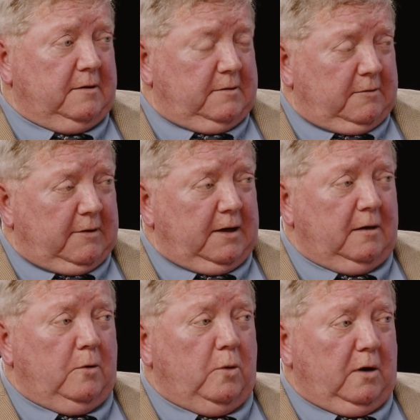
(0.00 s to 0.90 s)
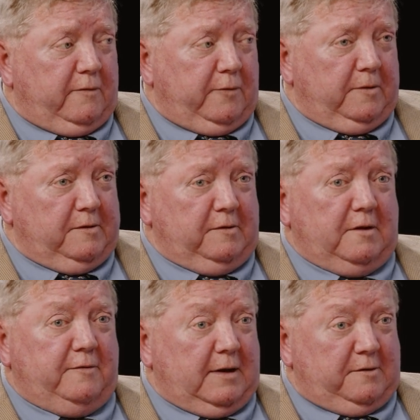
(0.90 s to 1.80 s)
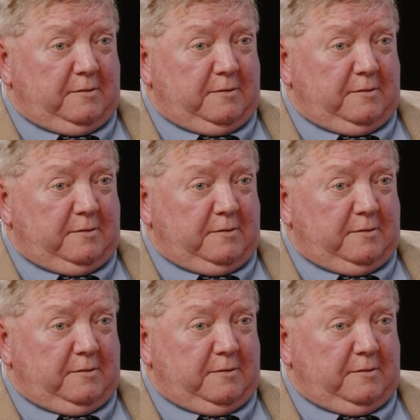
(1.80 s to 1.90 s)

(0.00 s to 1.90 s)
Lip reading: the regular workforce and stuff, it has